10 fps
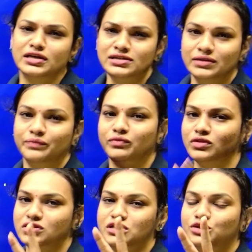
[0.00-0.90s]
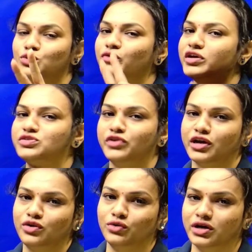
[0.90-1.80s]
thing is, see, 2 ways
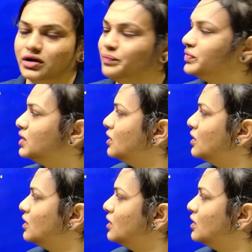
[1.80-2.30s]
we can do here.